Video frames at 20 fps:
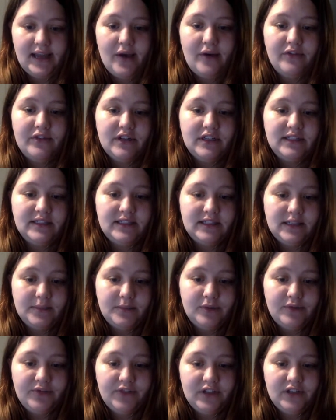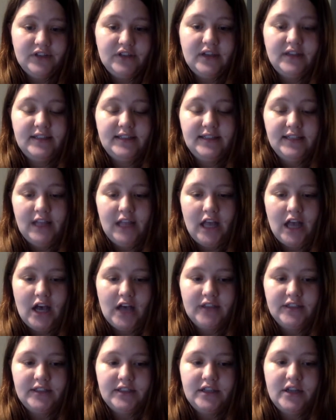However, in zebrafish, a
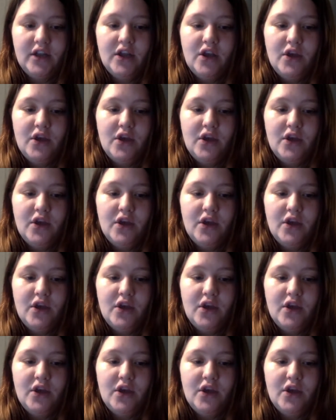teleost,